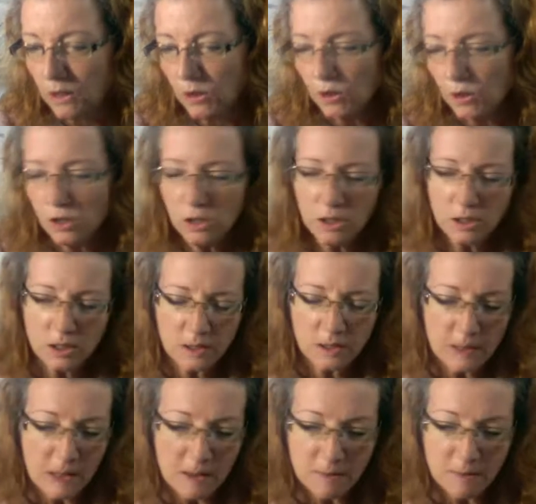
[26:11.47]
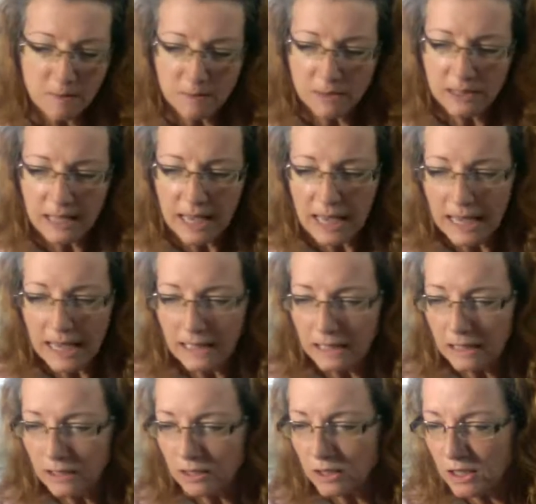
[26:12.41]
She's some
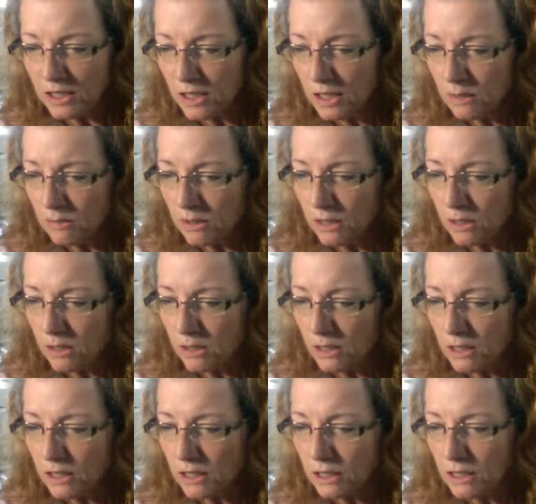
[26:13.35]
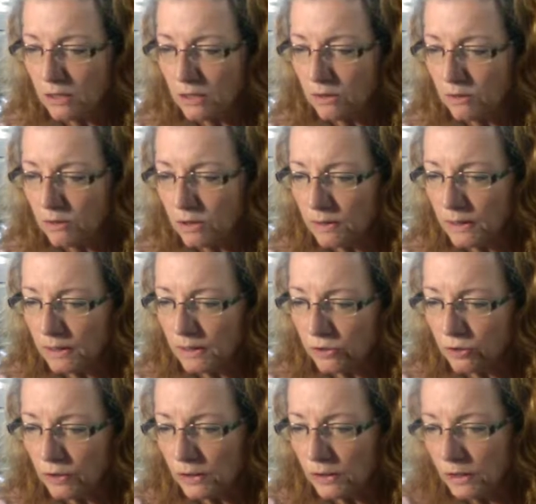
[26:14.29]
kind of demon in
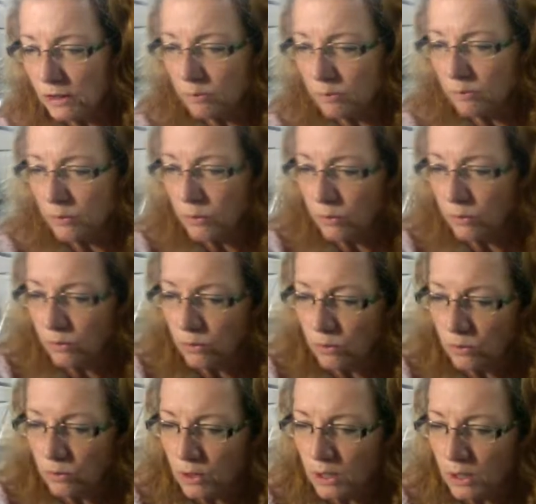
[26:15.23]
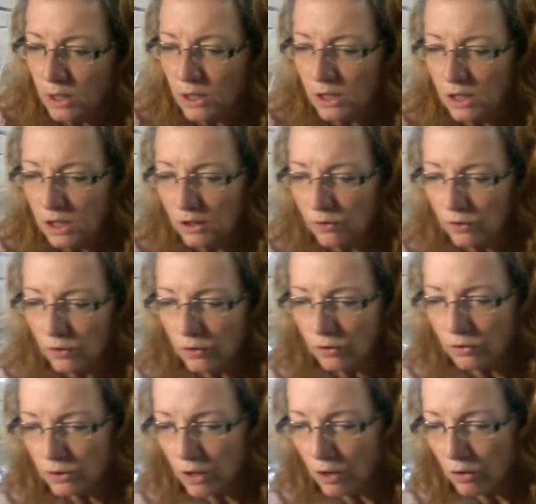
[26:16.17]
electric blue. If
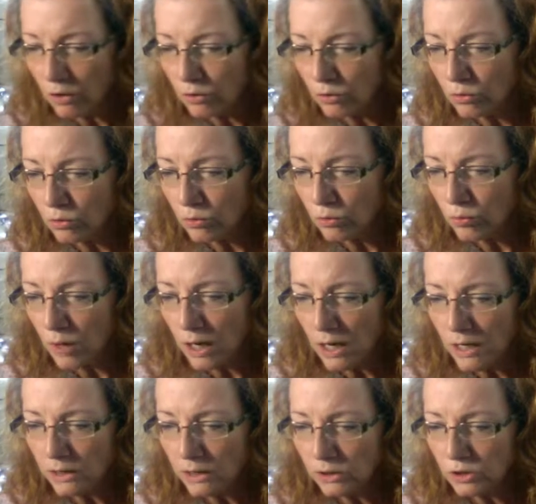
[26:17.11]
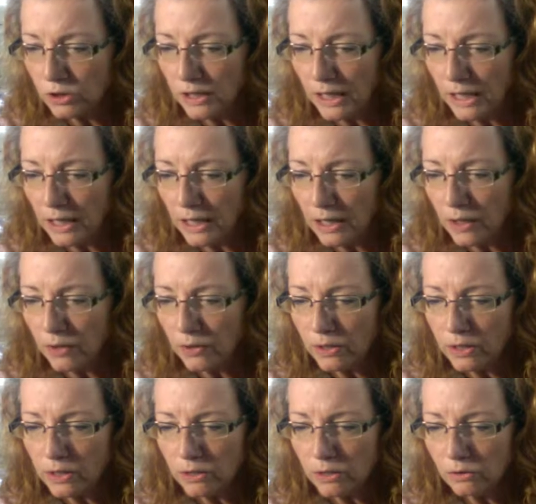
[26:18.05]
you don't watch
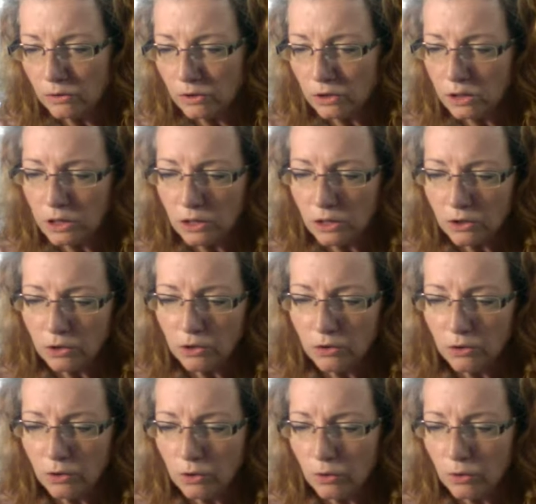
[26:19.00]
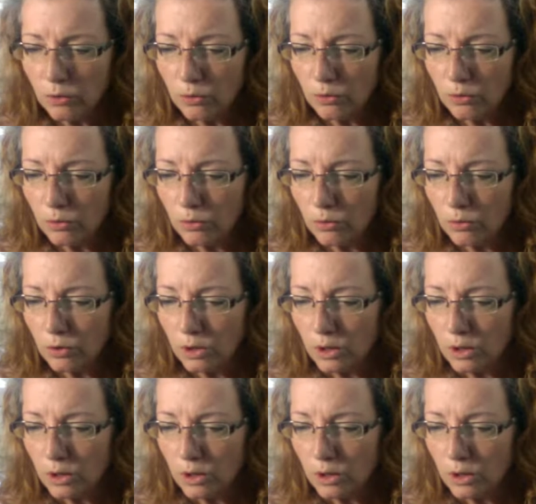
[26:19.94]
out, it'll stick to you.